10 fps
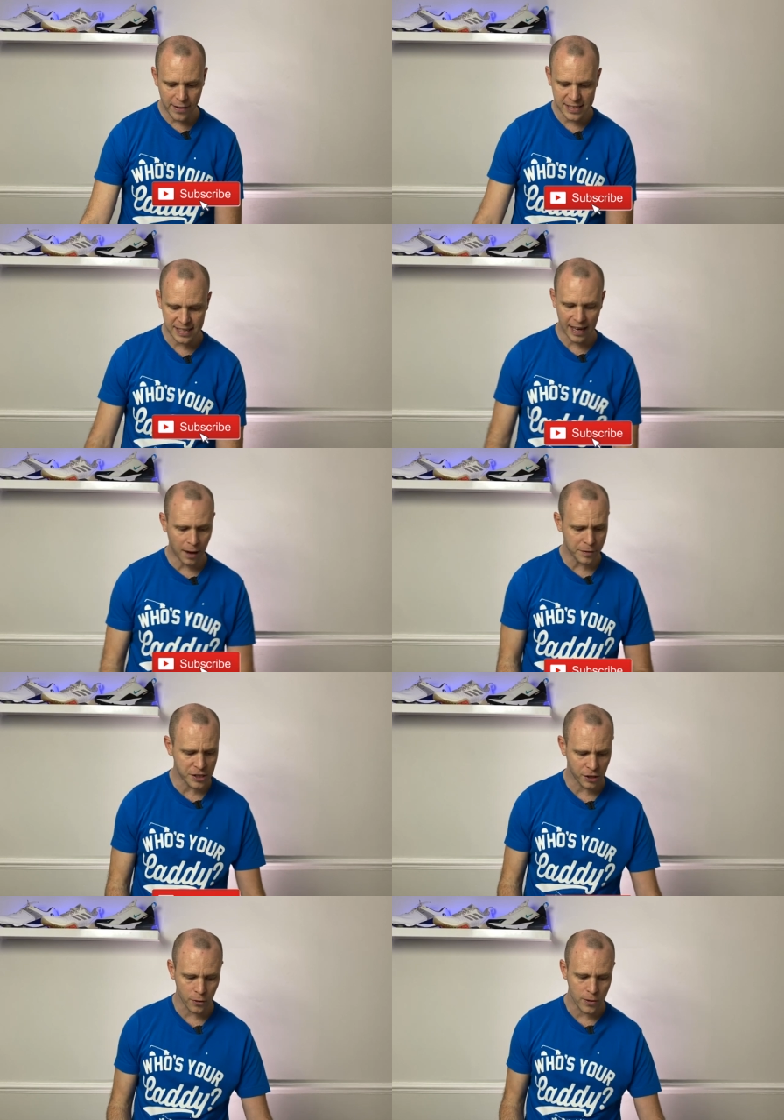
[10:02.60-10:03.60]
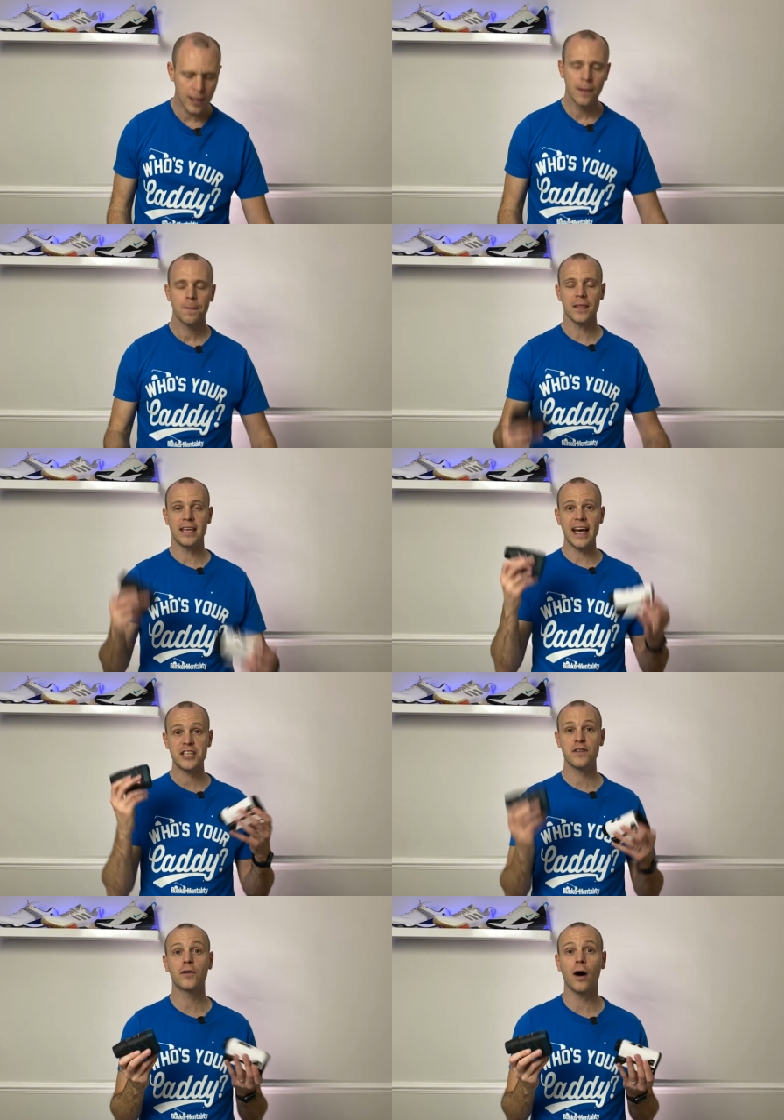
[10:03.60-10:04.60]
it to the other two,
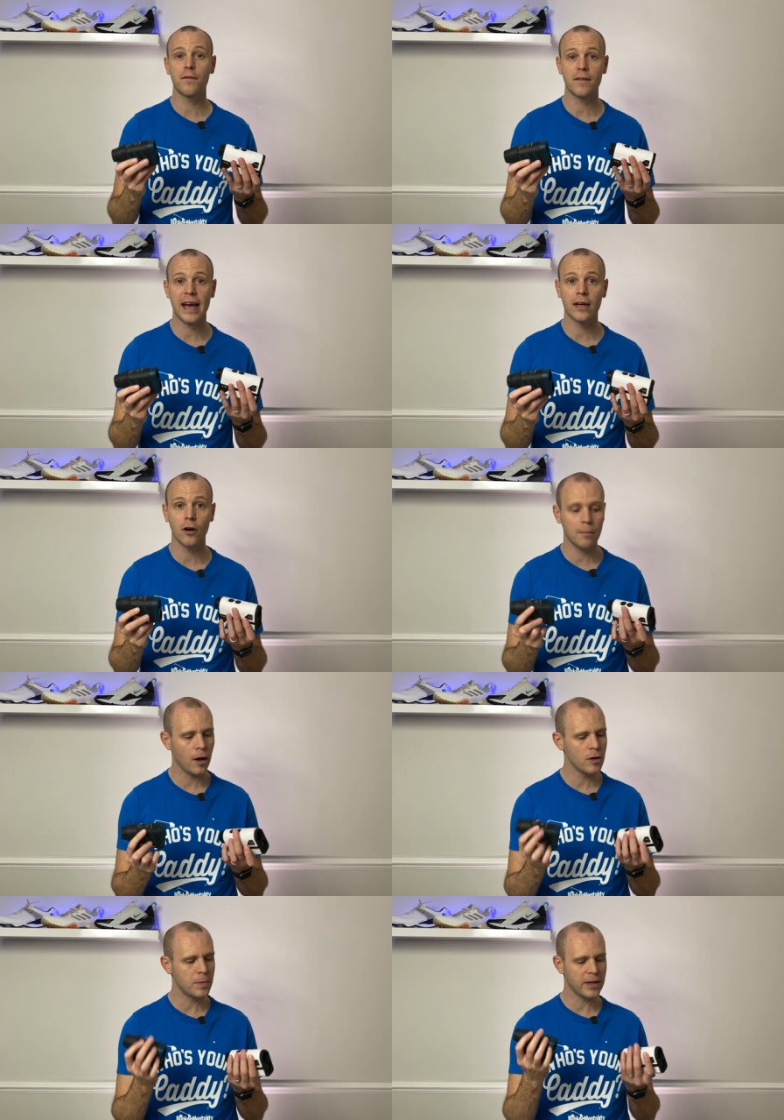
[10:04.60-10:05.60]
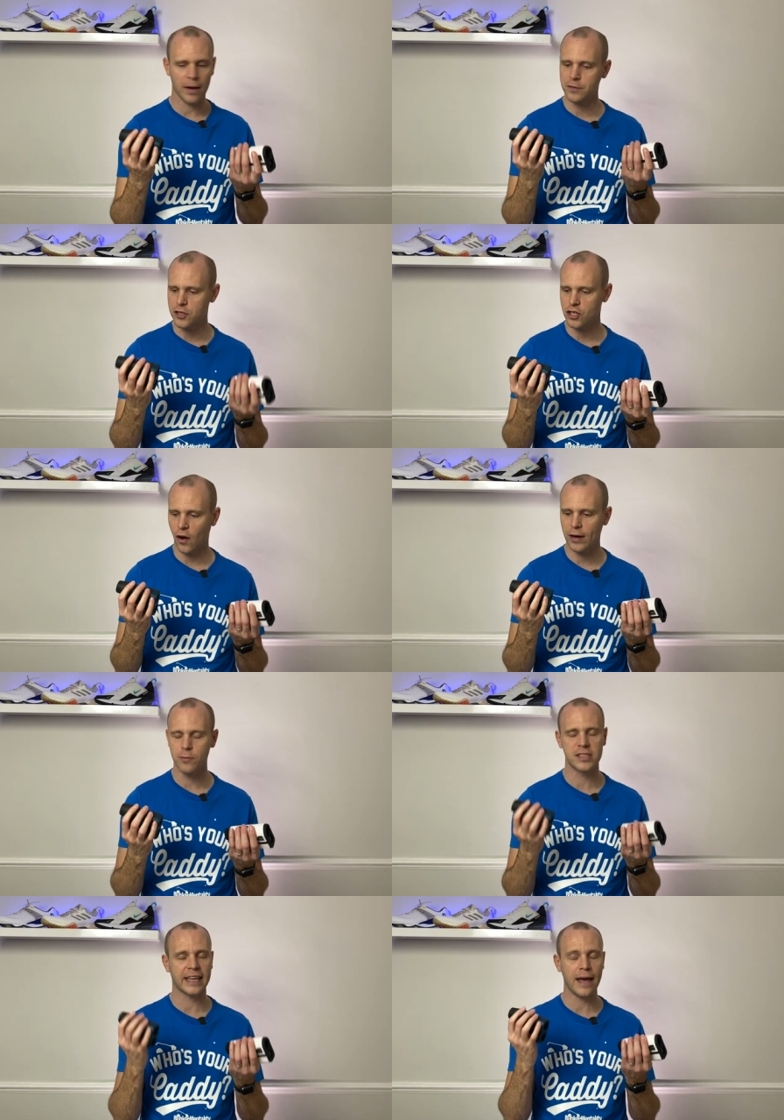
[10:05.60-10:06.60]
yes, you've got a flag lock mode, but you have to
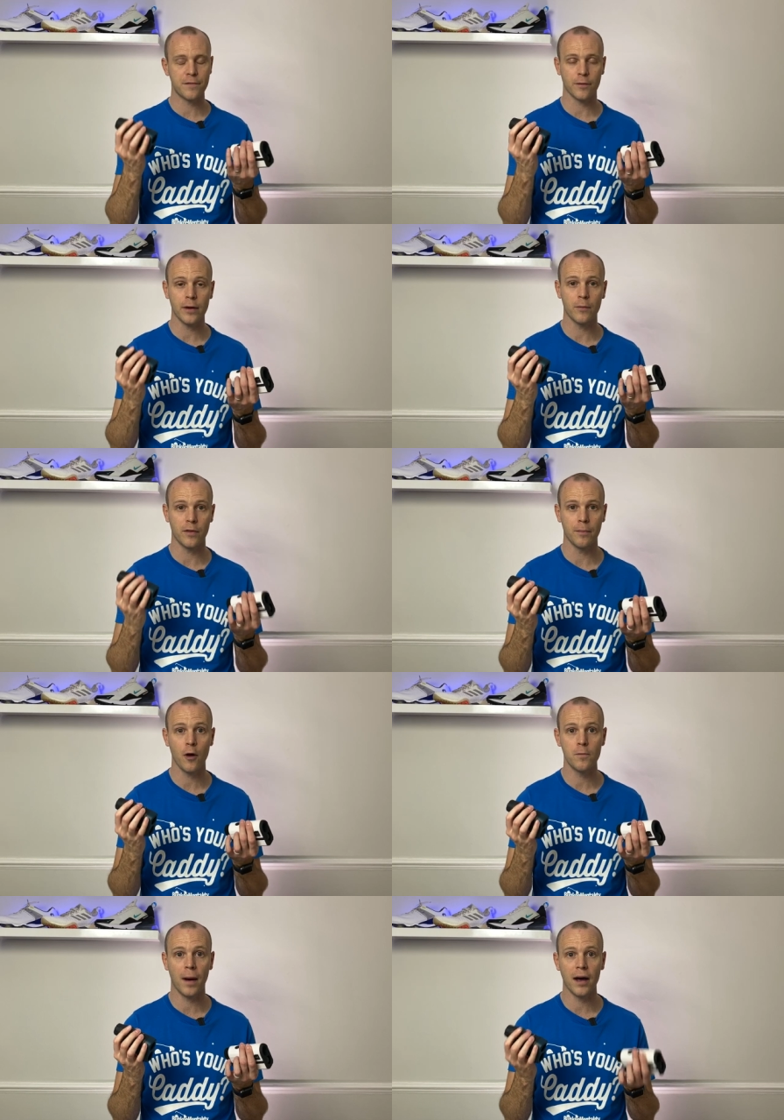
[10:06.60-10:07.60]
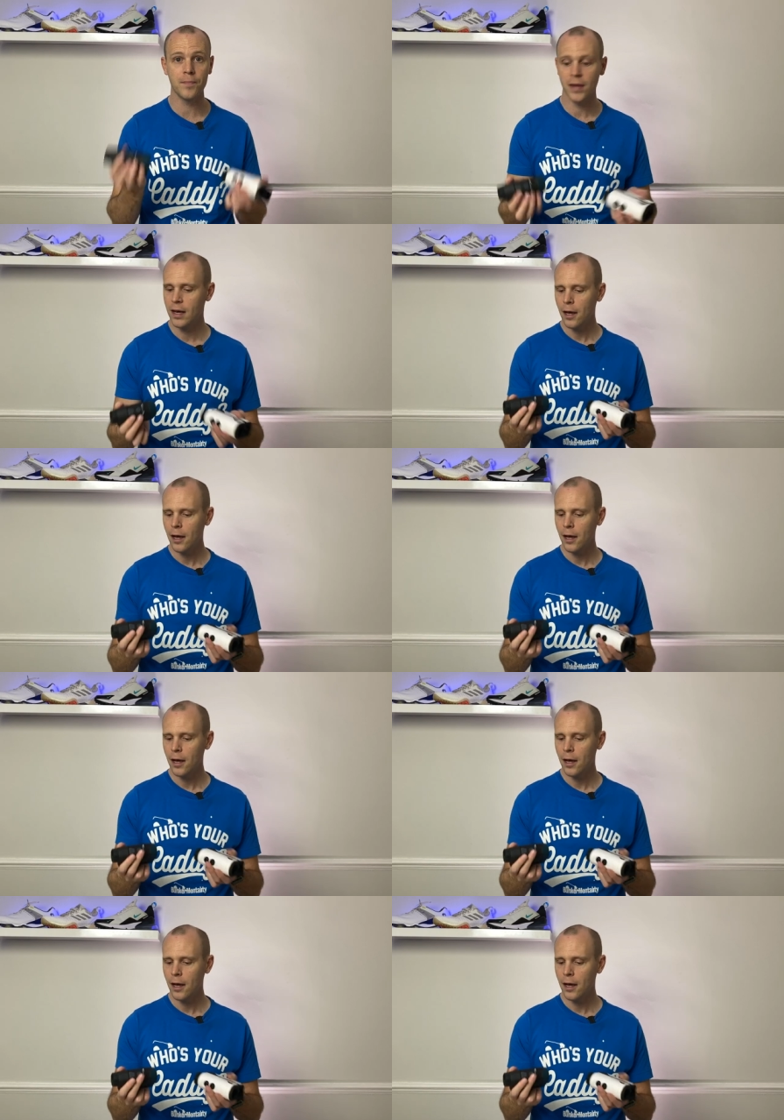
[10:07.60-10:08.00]
cycle to get through it with a mode button.